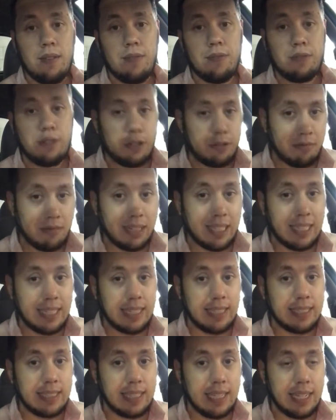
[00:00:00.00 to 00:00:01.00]
for
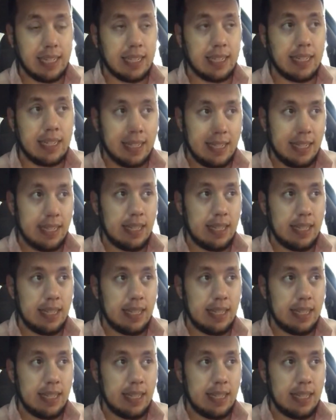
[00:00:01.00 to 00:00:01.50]
2019.